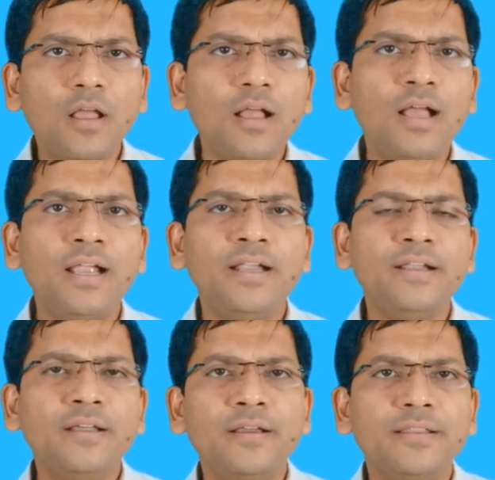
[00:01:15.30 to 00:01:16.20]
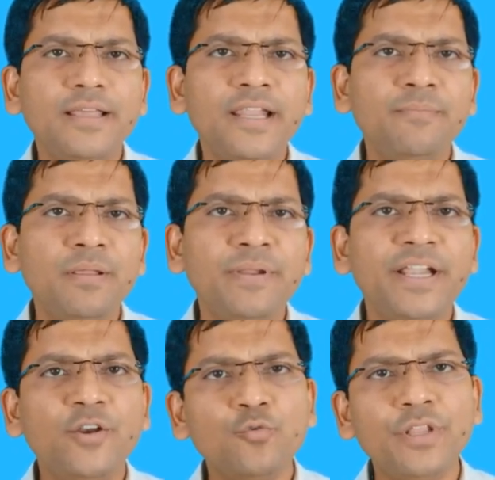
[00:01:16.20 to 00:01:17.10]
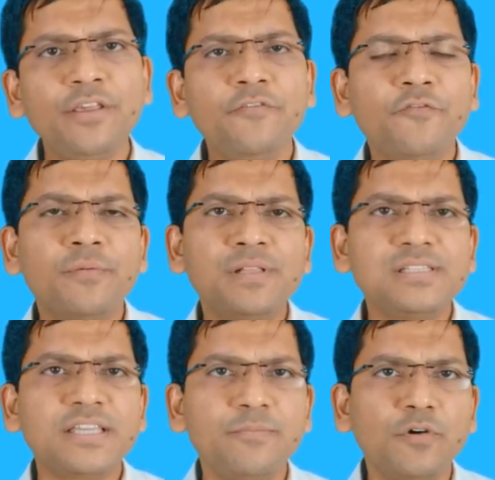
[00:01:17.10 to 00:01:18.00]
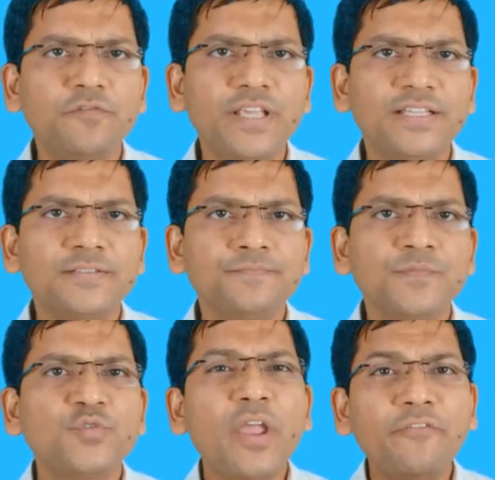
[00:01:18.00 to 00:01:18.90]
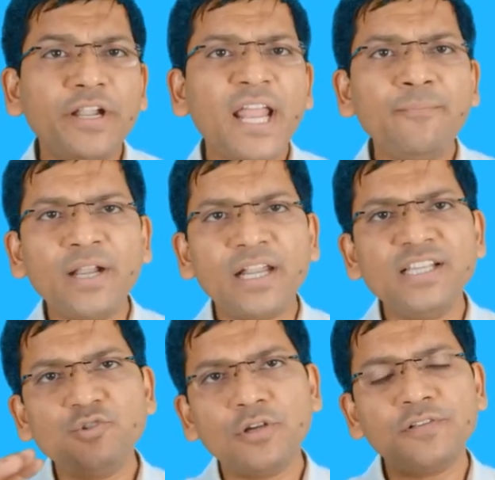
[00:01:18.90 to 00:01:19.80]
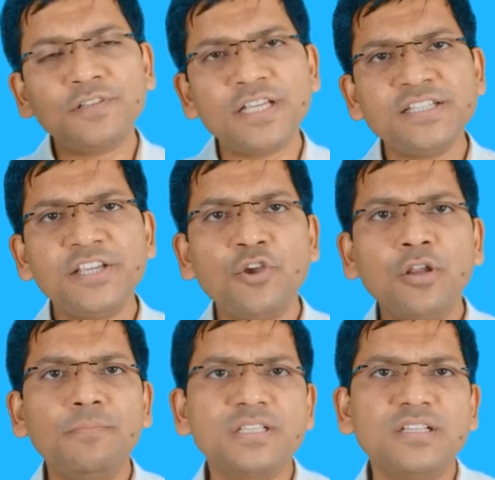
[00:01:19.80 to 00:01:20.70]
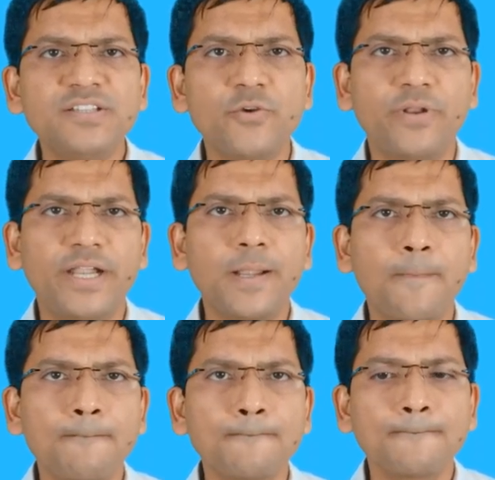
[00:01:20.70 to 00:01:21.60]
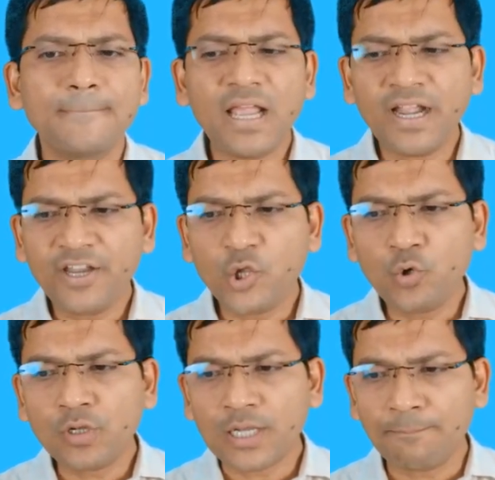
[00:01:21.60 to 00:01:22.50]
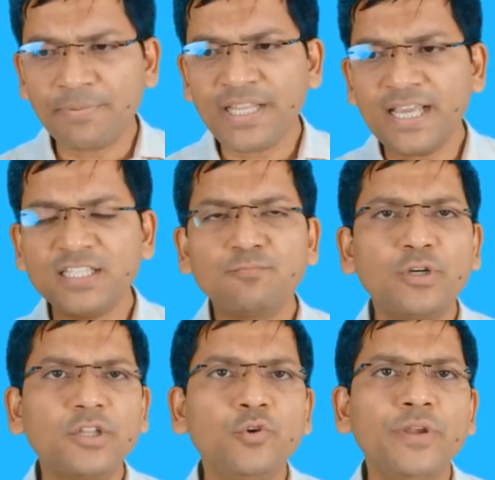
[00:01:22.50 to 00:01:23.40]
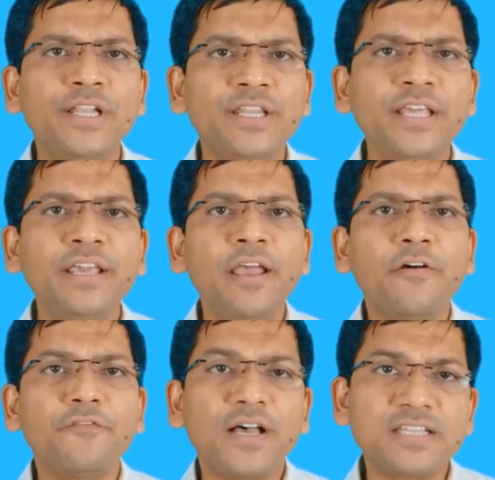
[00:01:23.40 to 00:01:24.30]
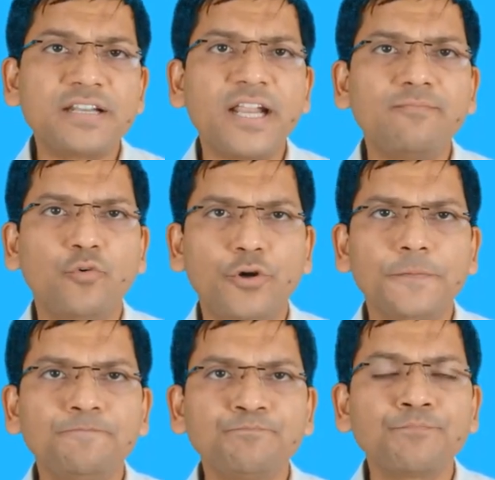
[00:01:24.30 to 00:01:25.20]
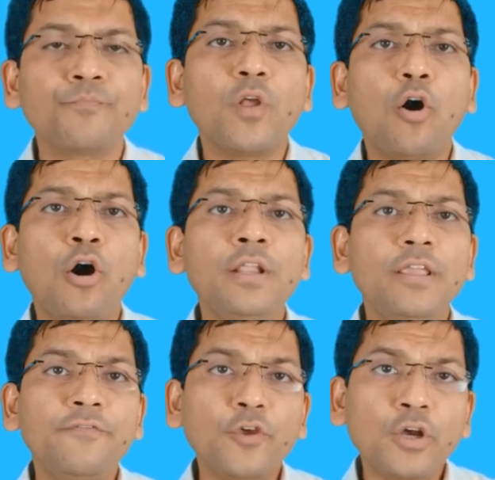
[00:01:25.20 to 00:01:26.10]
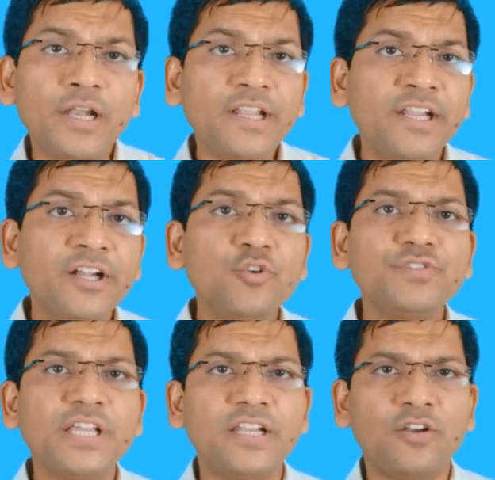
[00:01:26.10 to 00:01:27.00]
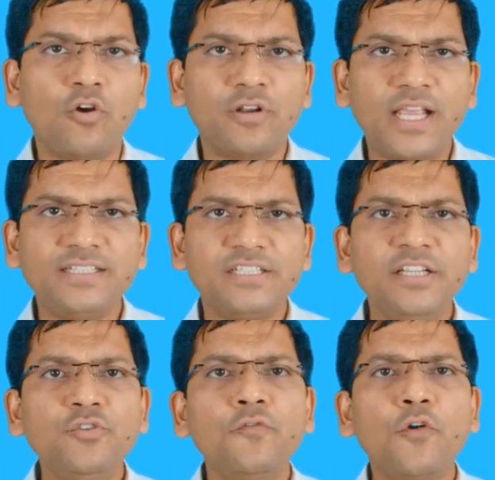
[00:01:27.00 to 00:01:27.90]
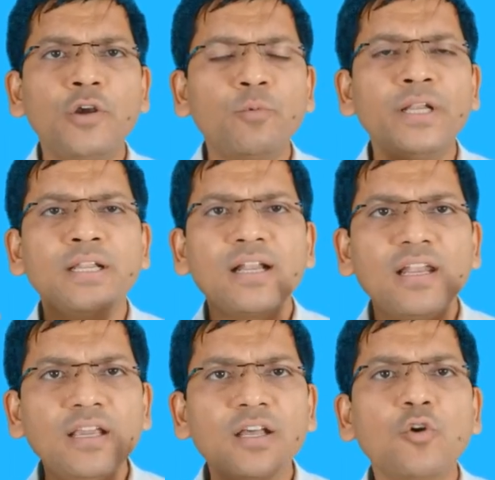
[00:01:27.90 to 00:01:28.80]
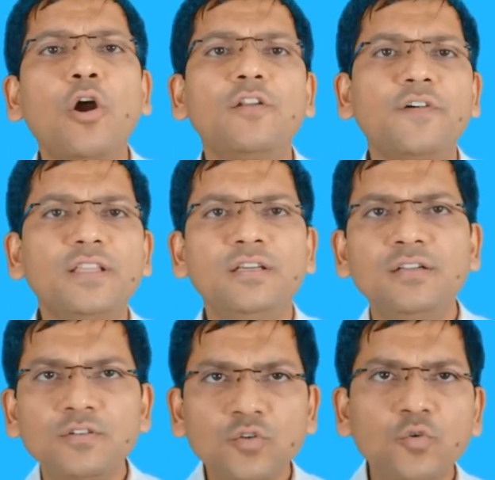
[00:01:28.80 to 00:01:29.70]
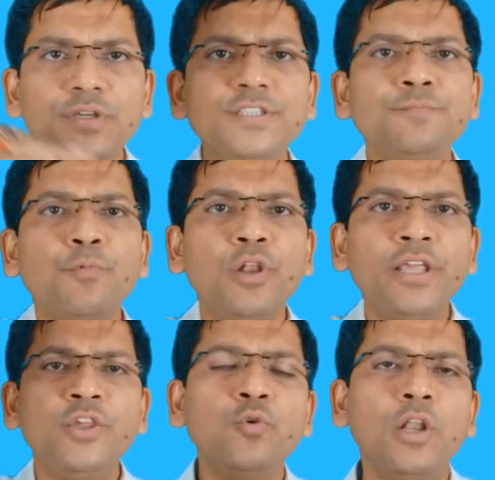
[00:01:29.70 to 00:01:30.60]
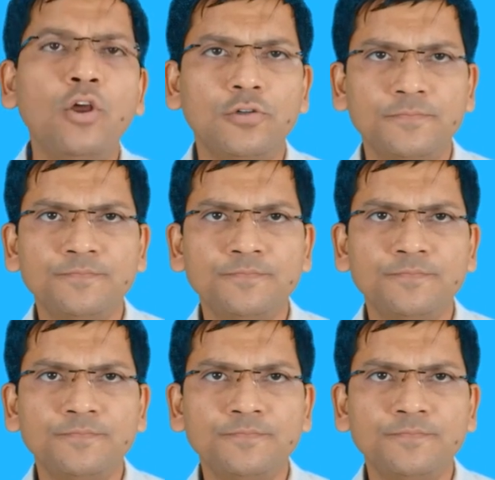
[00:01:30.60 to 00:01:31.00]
and then maybe into the Vimal scheme of things. So, every time at least you are changing your business unit and your company has put you in the fast track mode. Or if you are continuing to stay in an organization, you've got one clear godfather who is pulling you along.